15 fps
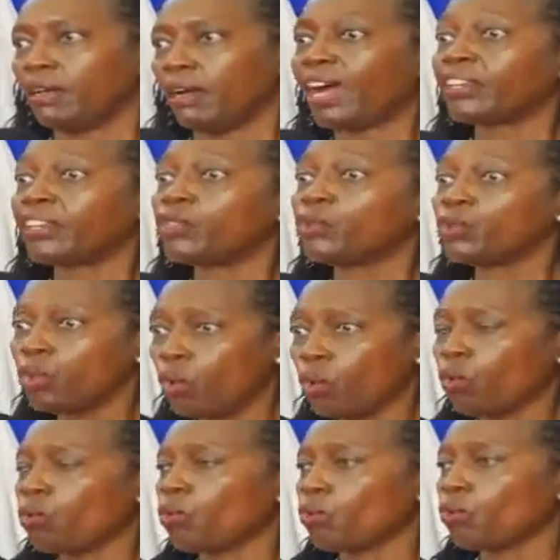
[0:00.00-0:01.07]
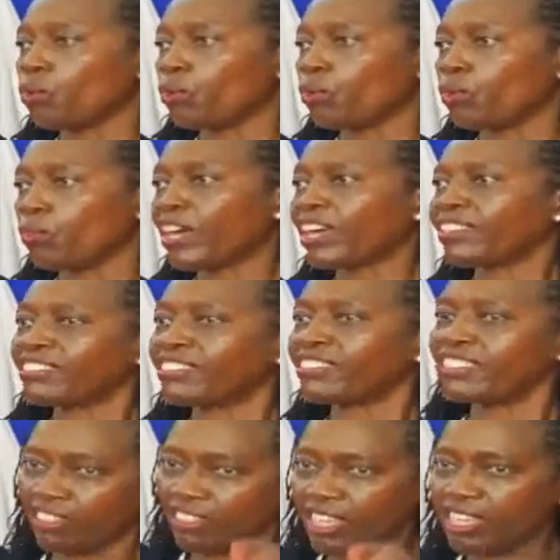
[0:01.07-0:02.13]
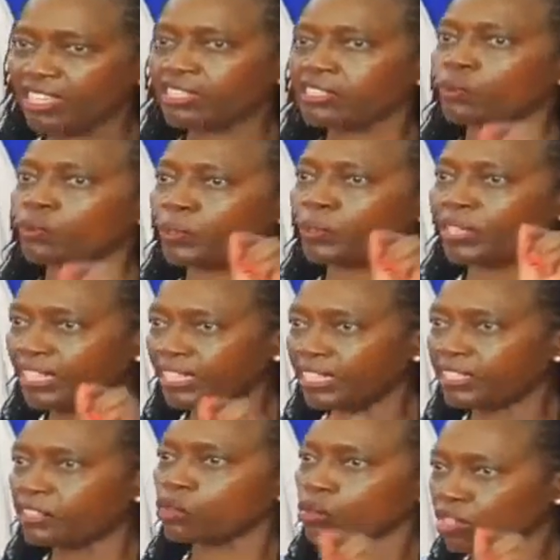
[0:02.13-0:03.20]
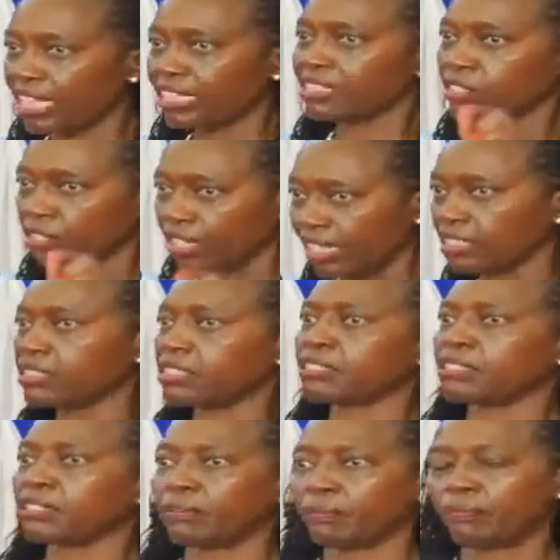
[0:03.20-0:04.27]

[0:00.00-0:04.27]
and you know that there are things we need to set right,